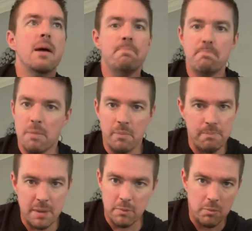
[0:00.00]

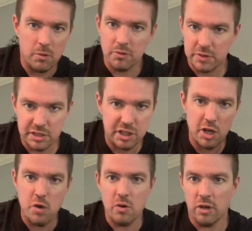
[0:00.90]
memorable
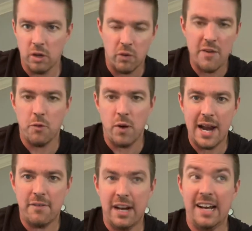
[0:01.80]
tune or a little riff or
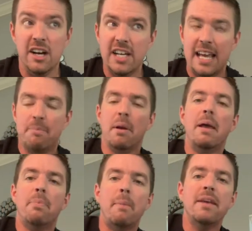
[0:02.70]
whatever,
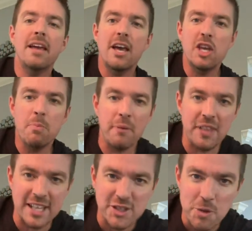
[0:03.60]
you probably
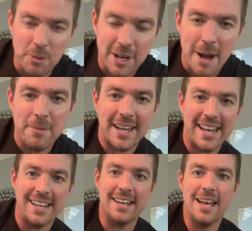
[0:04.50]
think it's super
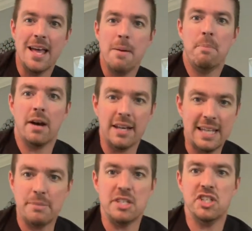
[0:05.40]
complicated, but a lot of
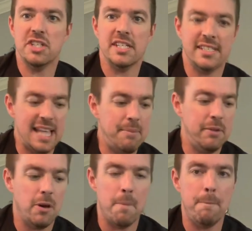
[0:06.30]
times it's just the same
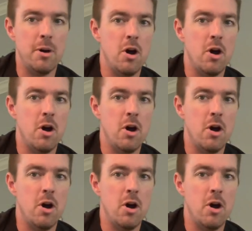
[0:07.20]
little.